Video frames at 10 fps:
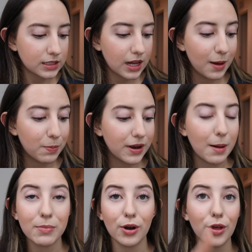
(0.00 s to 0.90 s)
Tip
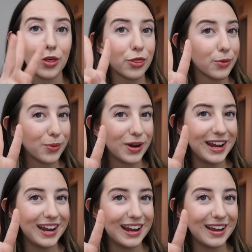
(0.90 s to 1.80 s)
number
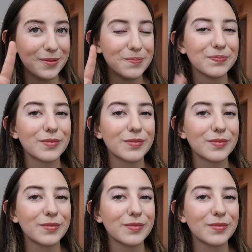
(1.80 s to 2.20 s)
3,